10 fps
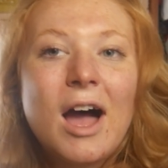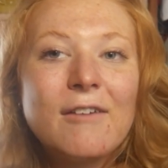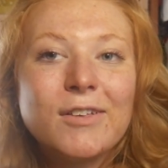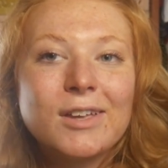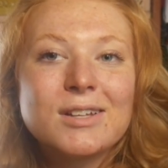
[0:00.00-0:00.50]
I
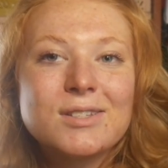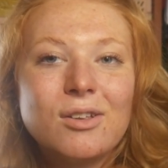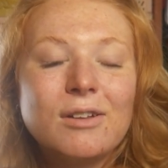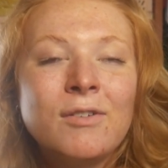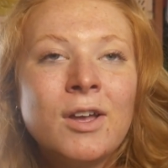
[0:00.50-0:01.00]
feel like it's a
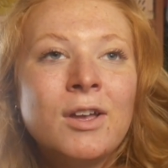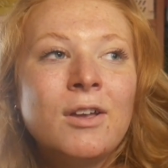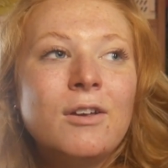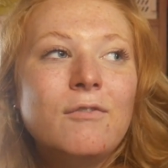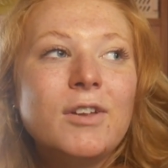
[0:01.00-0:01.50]
lot of
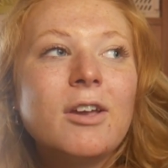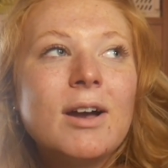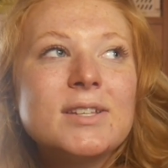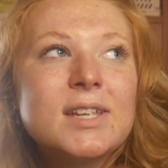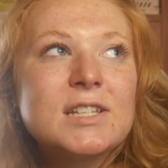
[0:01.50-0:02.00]
video
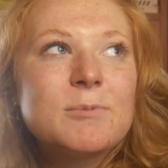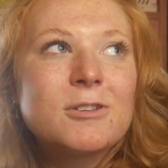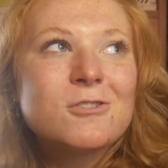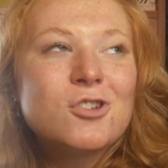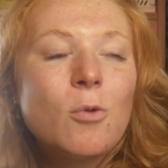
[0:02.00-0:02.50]
essays, but
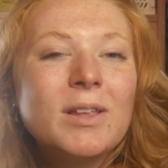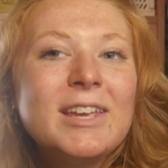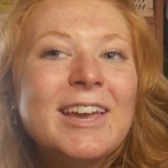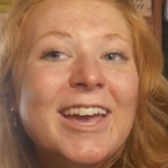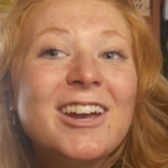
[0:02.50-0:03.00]
there's no
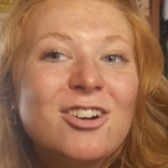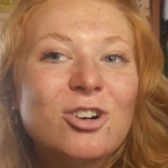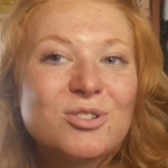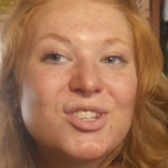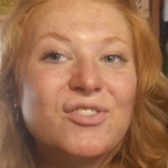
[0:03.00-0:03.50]
really it
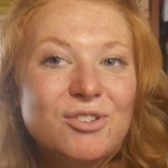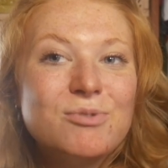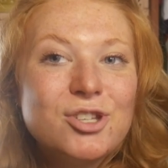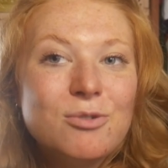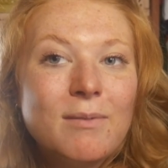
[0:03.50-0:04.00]
girls of
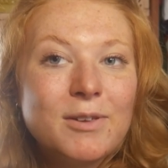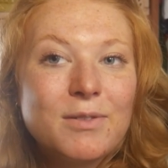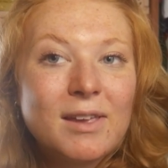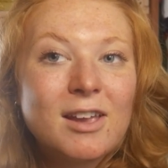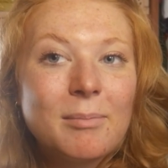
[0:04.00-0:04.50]
YouTube if you
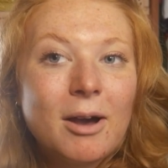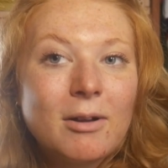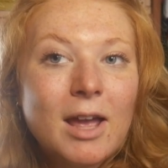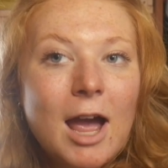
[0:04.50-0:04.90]
think about it.